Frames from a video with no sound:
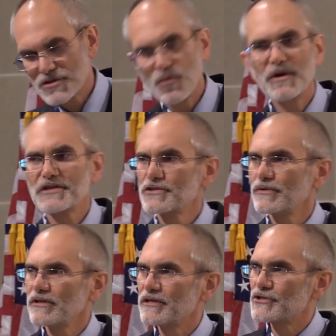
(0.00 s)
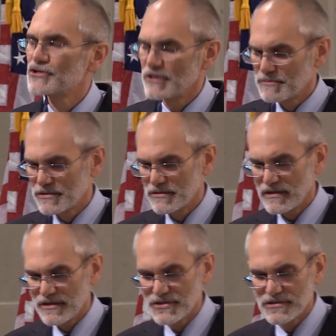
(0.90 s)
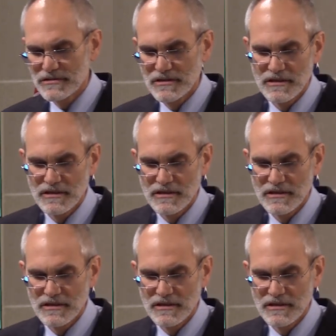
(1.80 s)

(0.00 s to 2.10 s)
So what is our relationship to Christ?